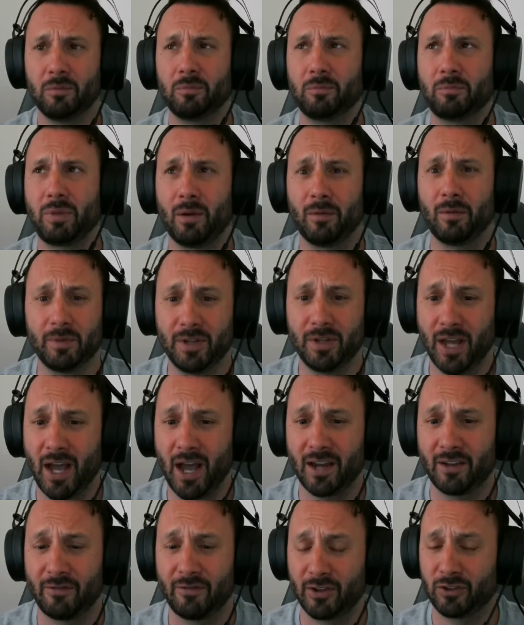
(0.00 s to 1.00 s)
Probably
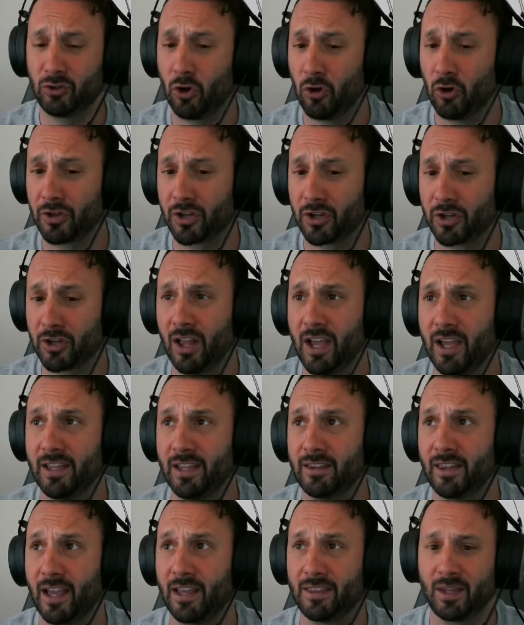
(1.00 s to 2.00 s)
not. If I told the
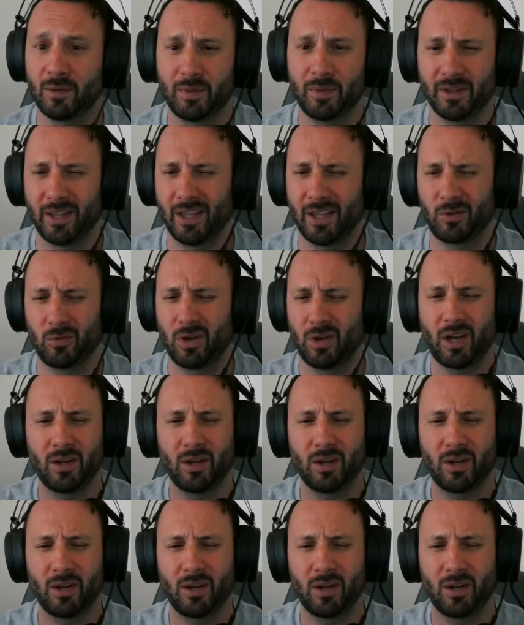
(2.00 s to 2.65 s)
client that, they'd be like, why